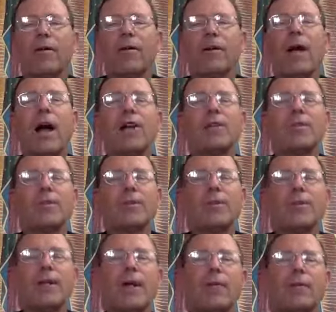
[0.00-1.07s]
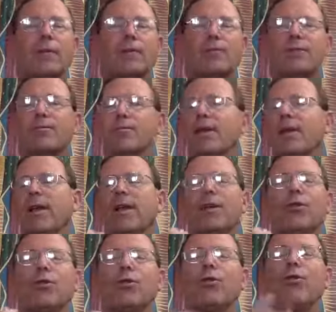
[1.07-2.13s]
our gospel today, which is
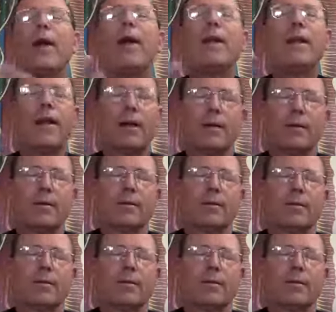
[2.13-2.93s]
related to weeding,